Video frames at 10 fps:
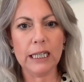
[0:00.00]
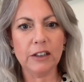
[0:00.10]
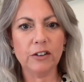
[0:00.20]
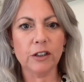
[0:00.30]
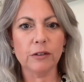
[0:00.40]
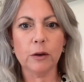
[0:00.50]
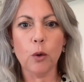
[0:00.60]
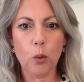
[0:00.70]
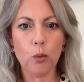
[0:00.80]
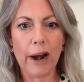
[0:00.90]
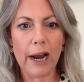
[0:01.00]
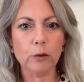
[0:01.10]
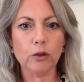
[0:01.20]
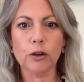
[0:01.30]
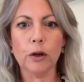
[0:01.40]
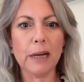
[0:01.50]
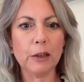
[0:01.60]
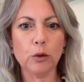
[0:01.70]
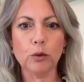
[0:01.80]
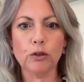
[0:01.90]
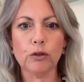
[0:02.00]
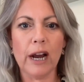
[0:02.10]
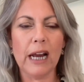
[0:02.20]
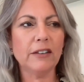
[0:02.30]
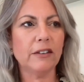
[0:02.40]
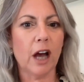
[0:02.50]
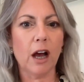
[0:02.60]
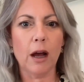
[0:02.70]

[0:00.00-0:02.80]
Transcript: easier all round, mental stress,